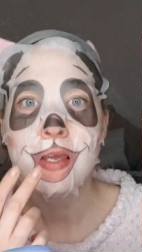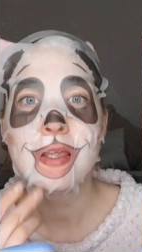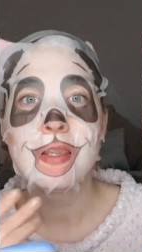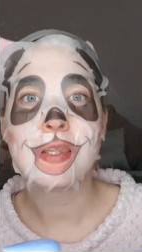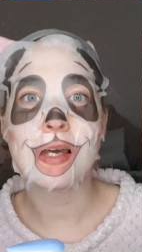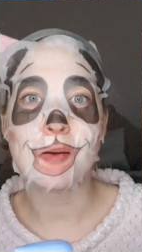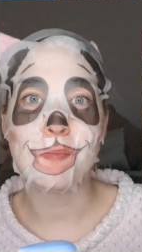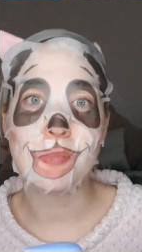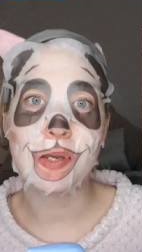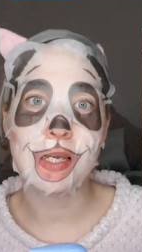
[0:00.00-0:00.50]

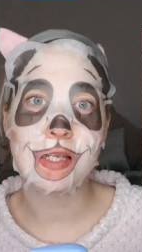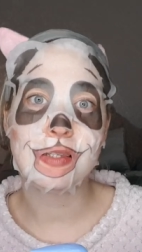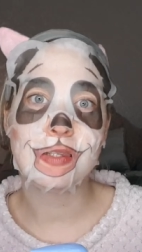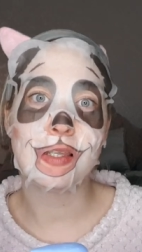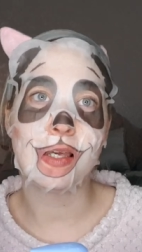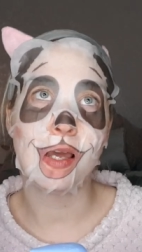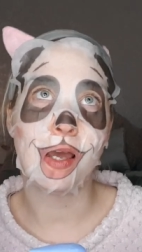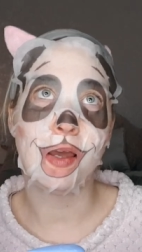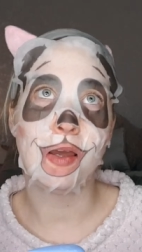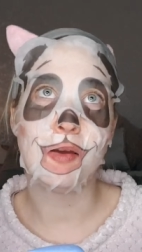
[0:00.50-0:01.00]
that made
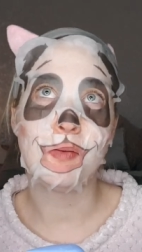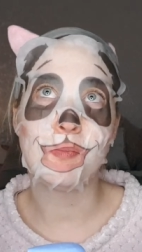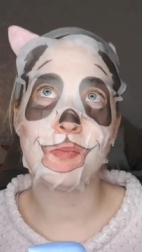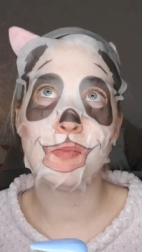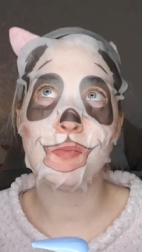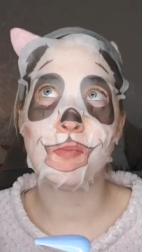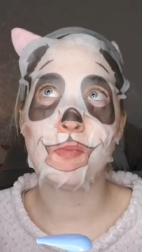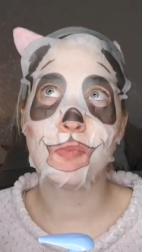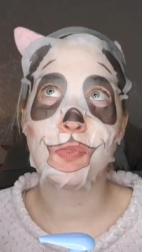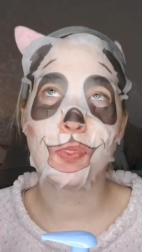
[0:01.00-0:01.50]

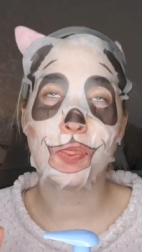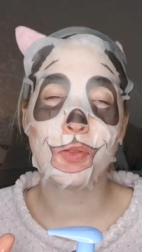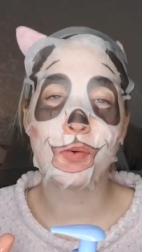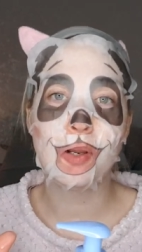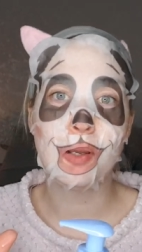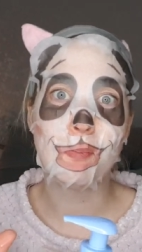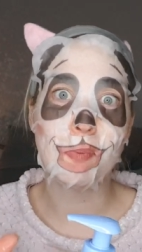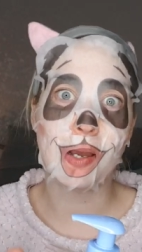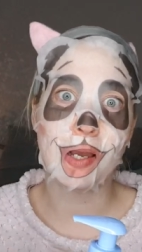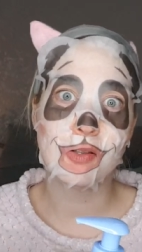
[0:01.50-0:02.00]
them
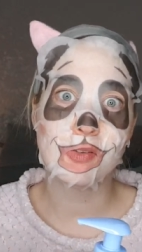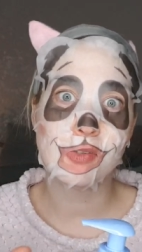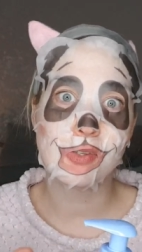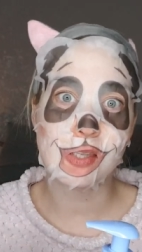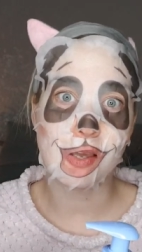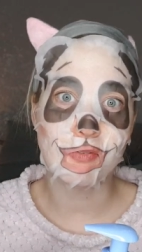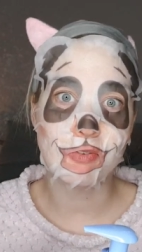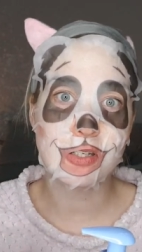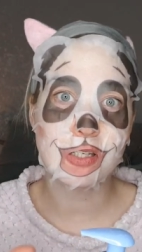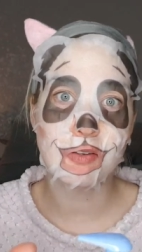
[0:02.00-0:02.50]

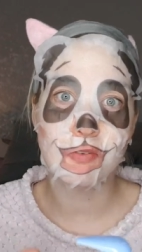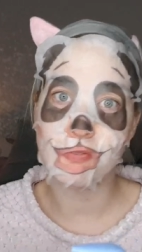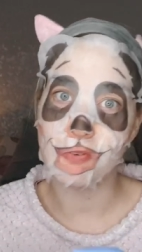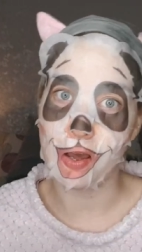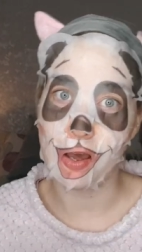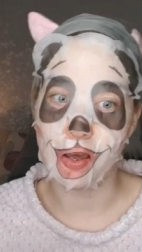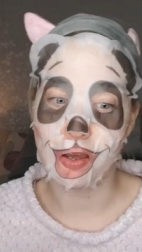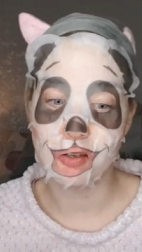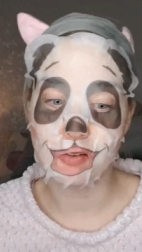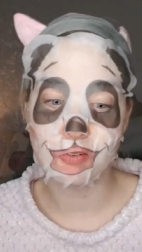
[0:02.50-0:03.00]

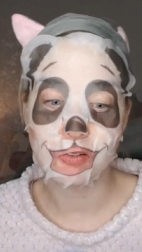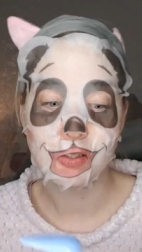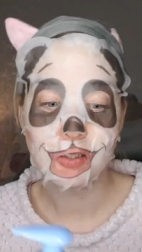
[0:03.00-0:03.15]
£3.75.